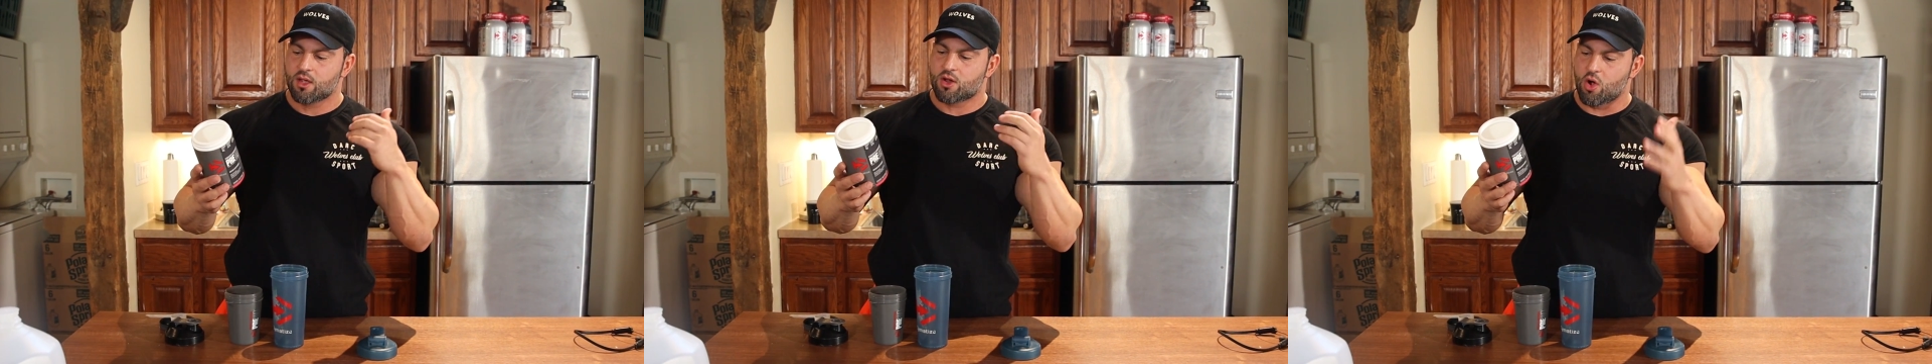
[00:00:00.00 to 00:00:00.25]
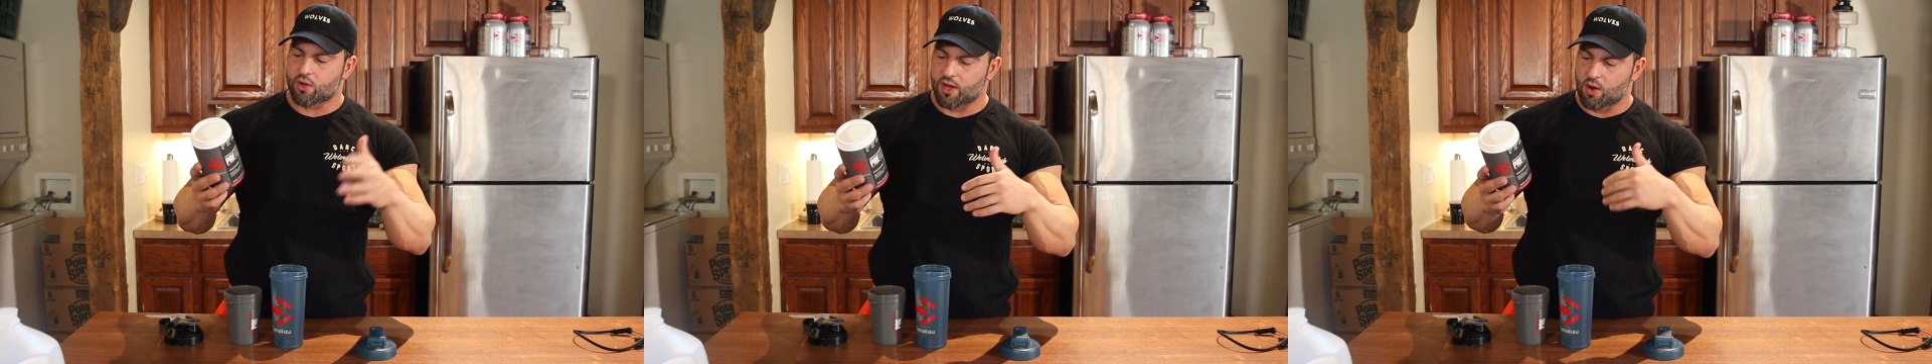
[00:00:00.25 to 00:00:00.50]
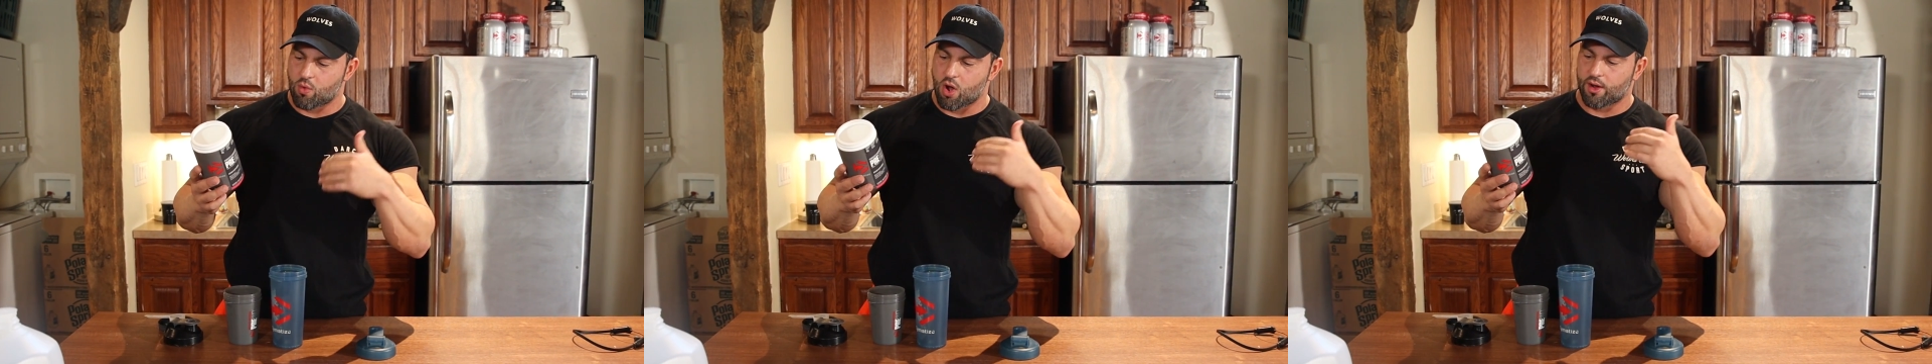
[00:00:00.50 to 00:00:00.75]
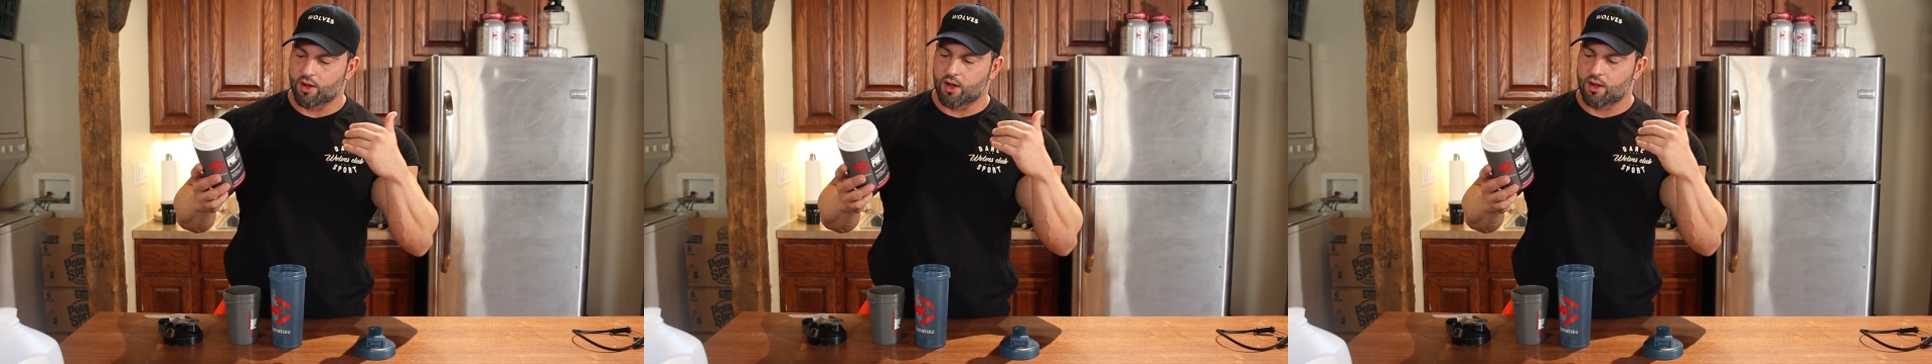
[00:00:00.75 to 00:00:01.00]
coconut
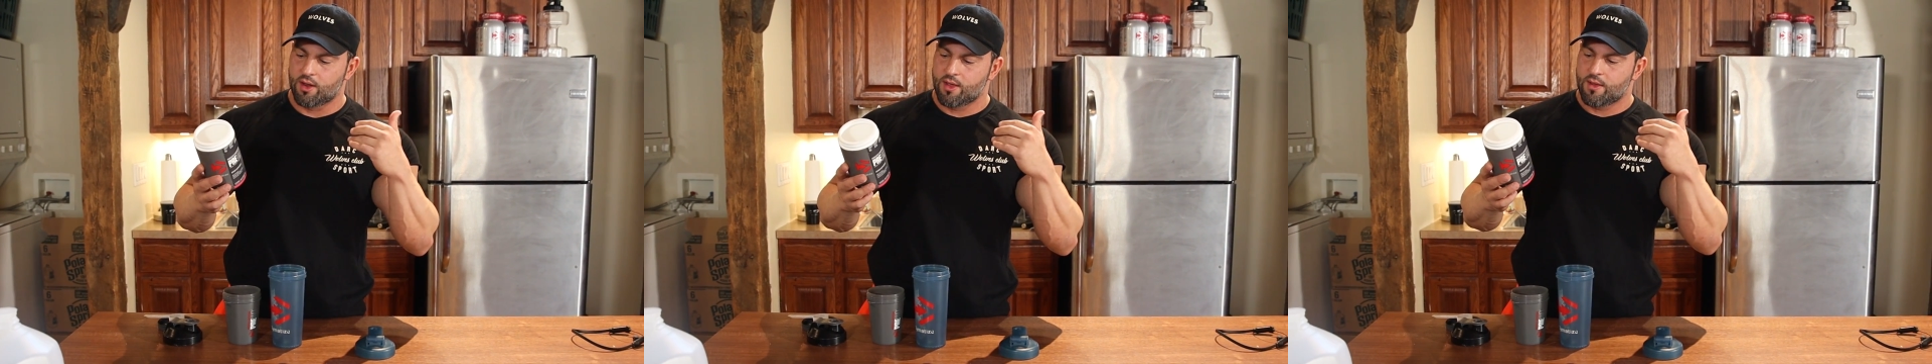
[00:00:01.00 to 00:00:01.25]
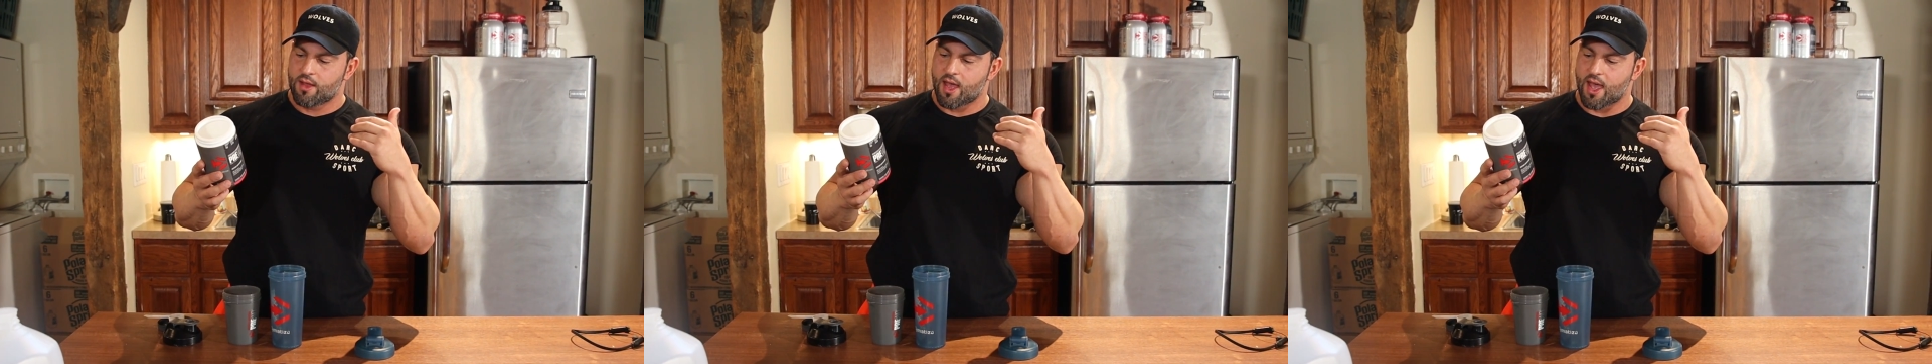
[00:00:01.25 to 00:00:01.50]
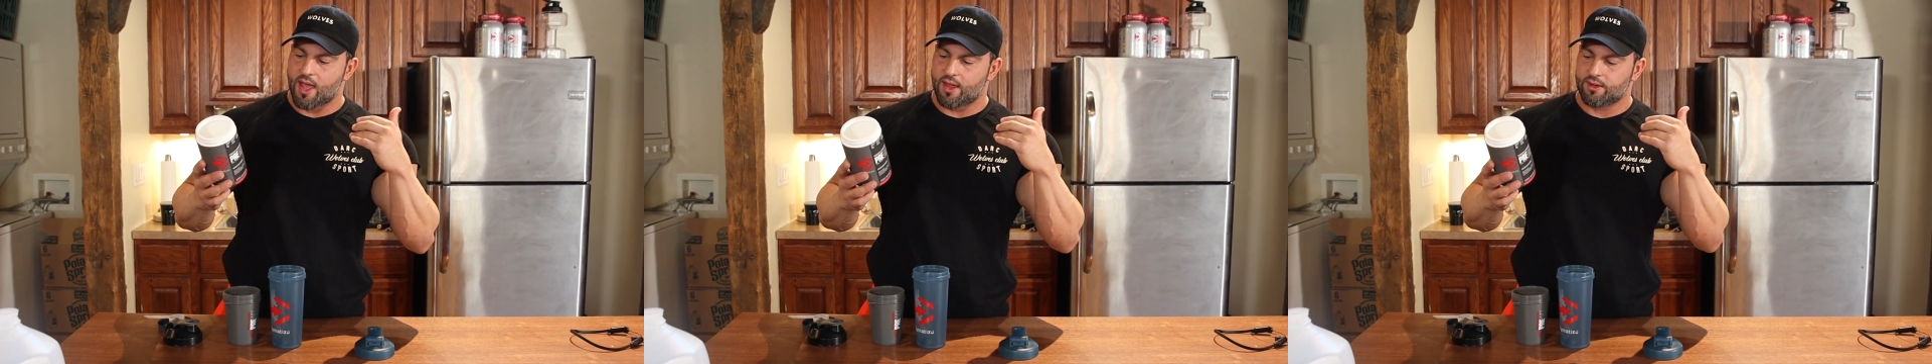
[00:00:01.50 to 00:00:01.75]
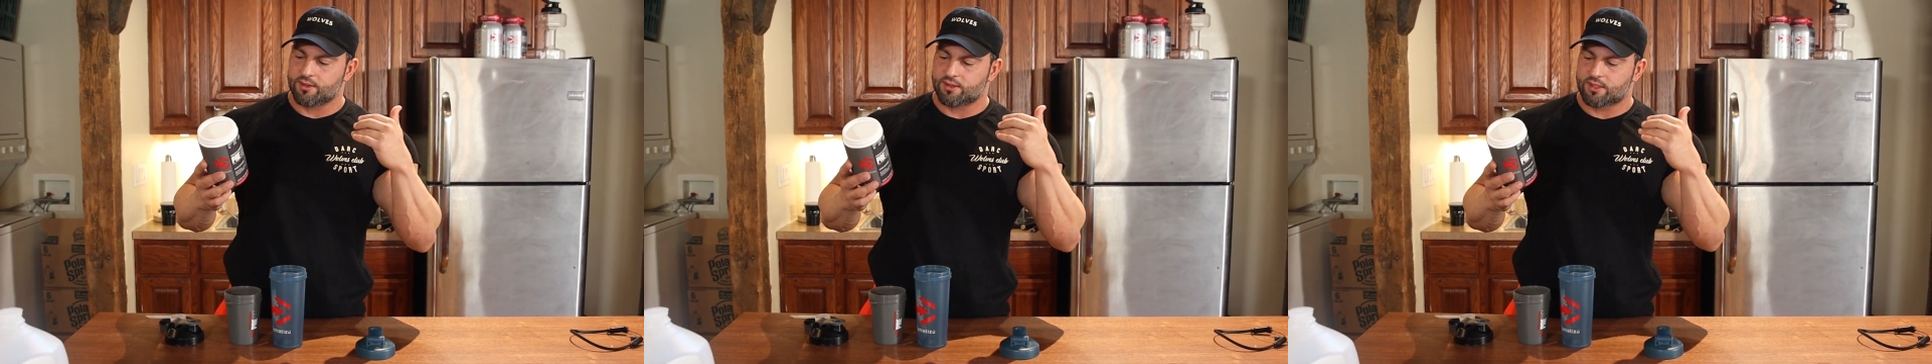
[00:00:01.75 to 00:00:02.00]
water, and